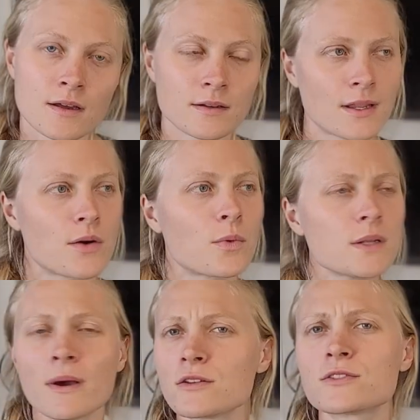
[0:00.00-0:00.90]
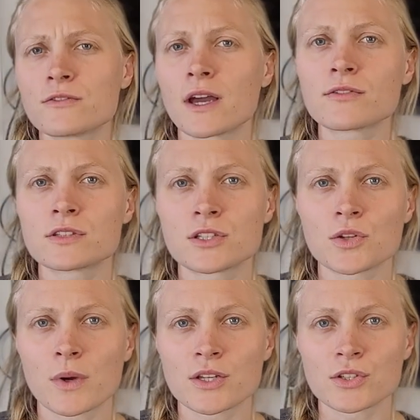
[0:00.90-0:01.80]
Now, what about a survival
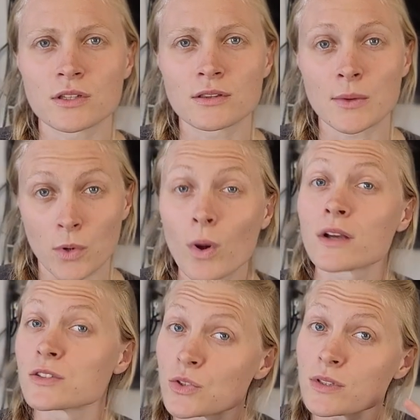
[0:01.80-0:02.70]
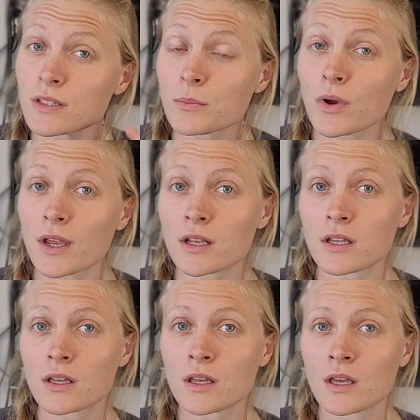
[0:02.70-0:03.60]
situation that requires using the brain?
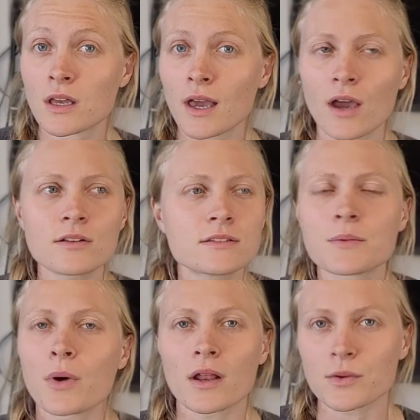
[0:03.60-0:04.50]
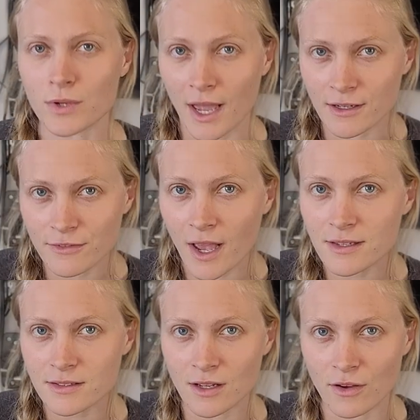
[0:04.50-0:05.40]
How does the body react
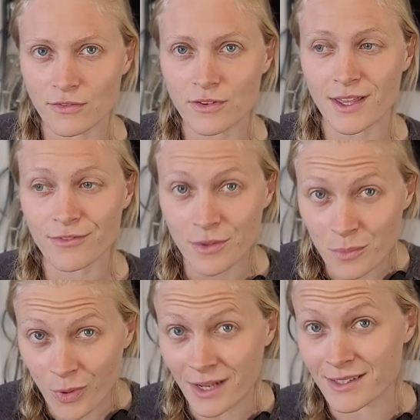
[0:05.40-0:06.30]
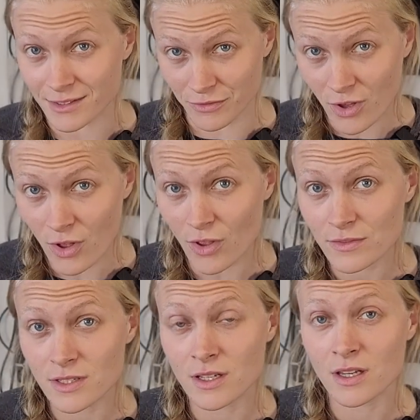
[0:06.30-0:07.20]
fast enough if the brain is involved?